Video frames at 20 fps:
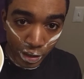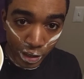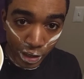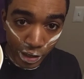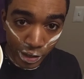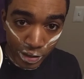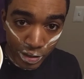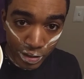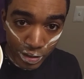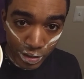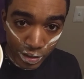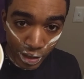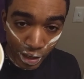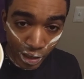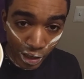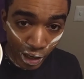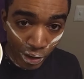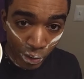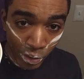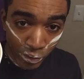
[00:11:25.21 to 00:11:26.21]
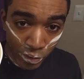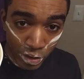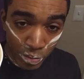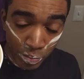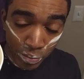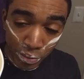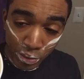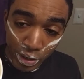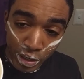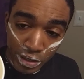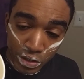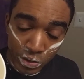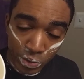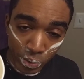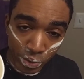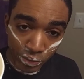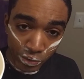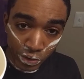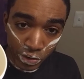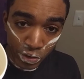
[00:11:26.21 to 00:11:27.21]
I don't know if it's pressed
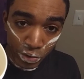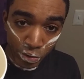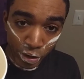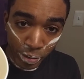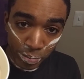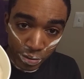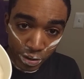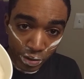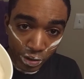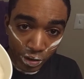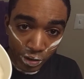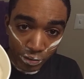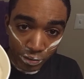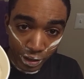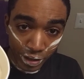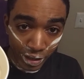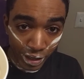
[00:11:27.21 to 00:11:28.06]
or if he scraped it off.